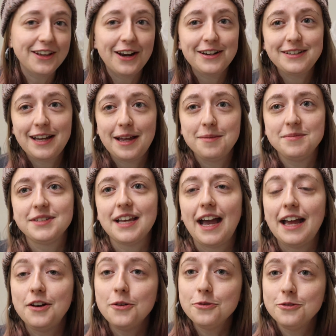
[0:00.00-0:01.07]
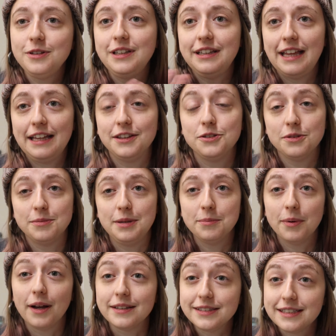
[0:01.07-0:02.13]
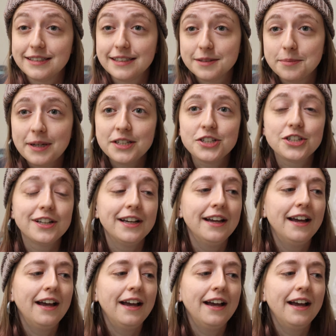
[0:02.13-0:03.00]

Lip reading: a lot of times I don't really like the trimming process as much.